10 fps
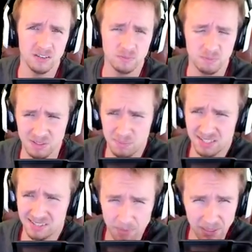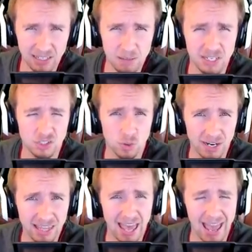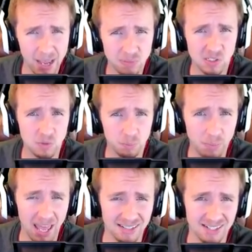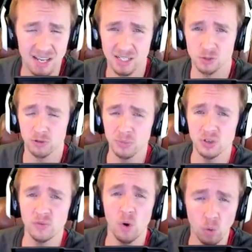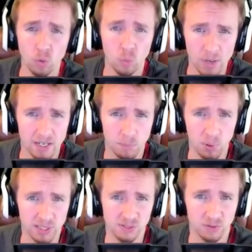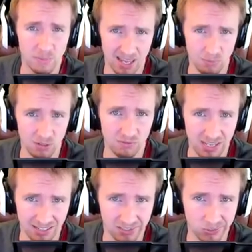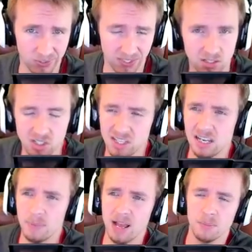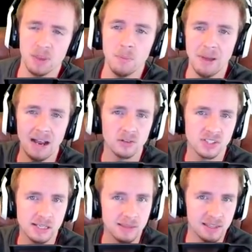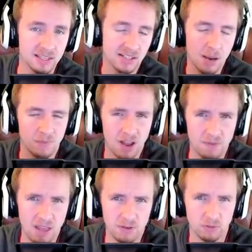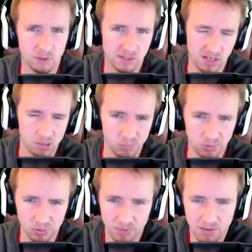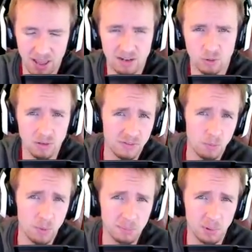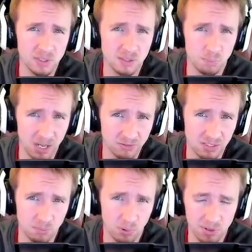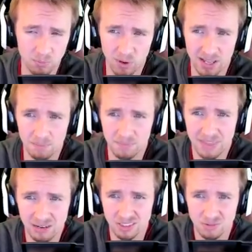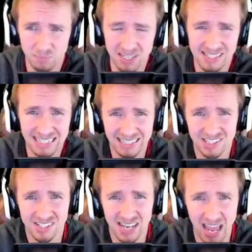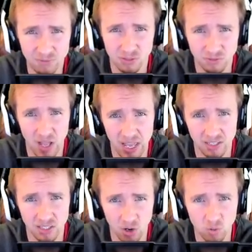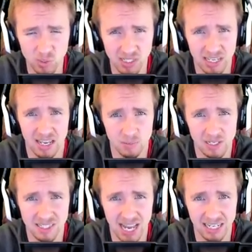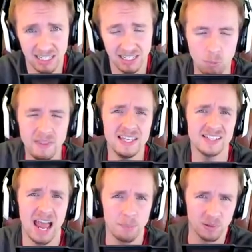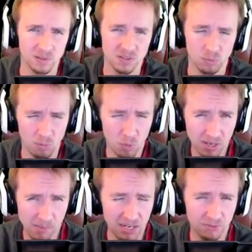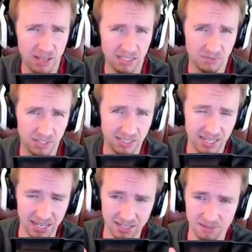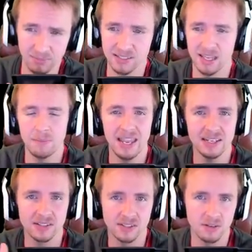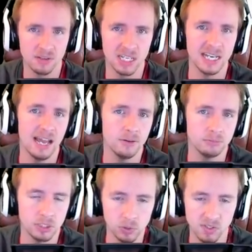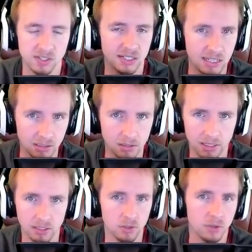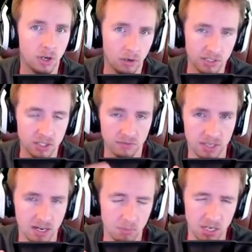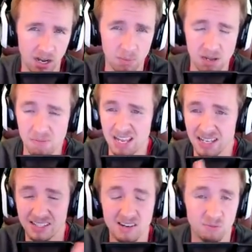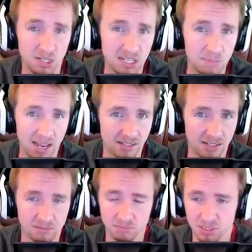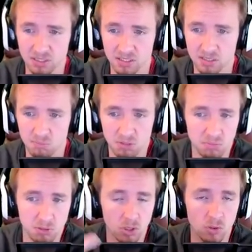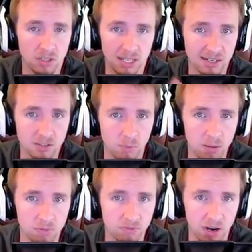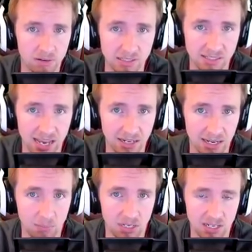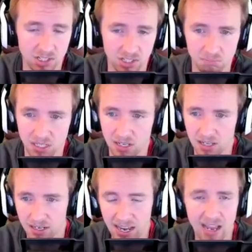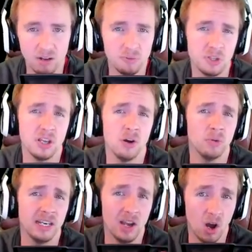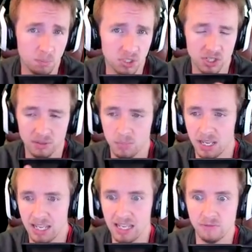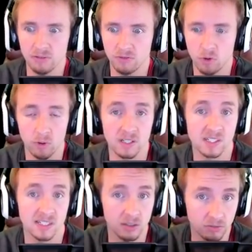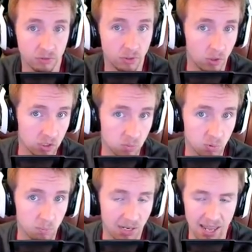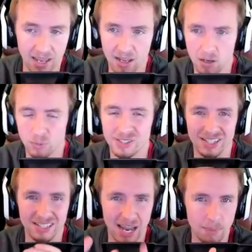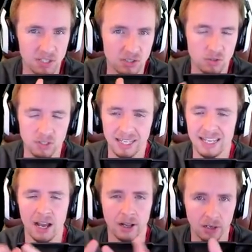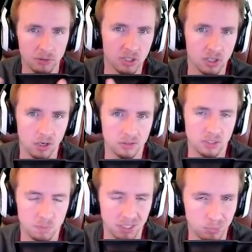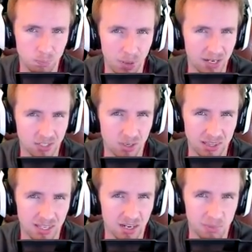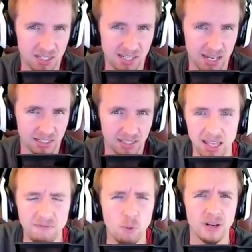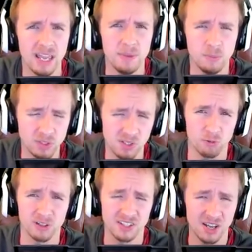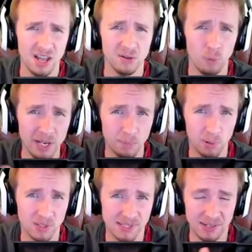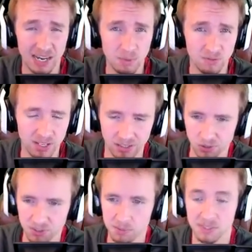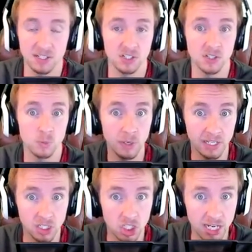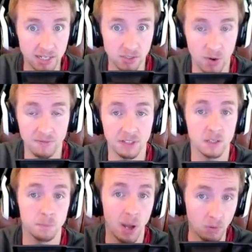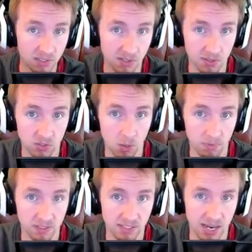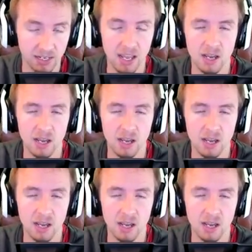have seemingly been trying their absolute best to remove all weak points from enemy vehicles. Just think about the Maus and the Type 5 Heavy for example. They've had all of their weak points buffed to the point where now you basically just have to fire gold at the enemy tank. When this happened, what Wargaming effectively did is they made it so that now your skill and your knowledge of the enemy armour didn't really matter because you, you couldn't get away with firing standard ammunition. Now, the only option, even for a skillful, knowledgeable player, was to dab the 2 key, load the gold to be able to penetrate the enemy tank. If Wargaming were to return weak points on enemy vehicles, such as weak cheeks or having cupolas on the top of the tank,